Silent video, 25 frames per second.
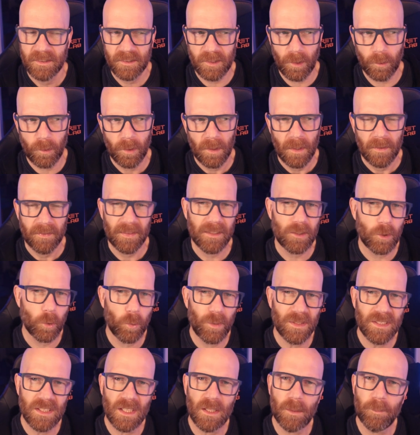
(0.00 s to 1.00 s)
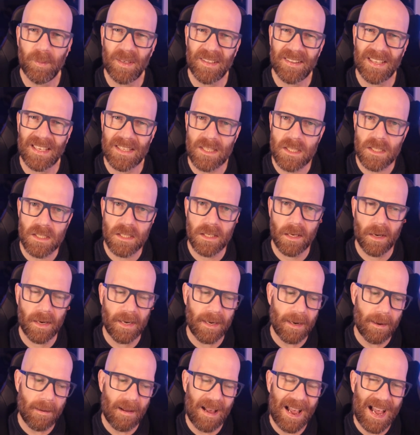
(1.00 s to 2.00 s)
So there's always going to be that
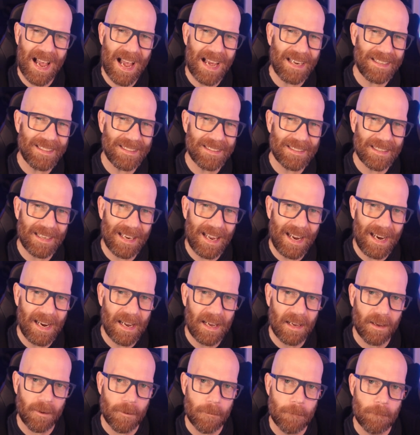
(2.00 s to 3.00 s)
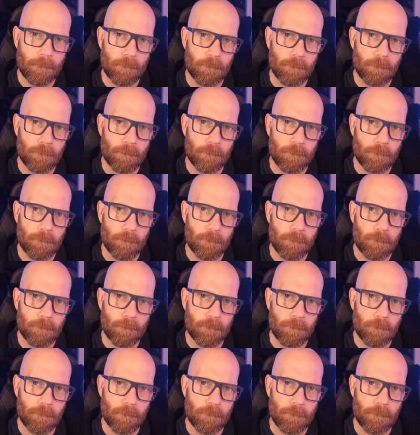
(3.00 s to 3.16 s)
slight added layer.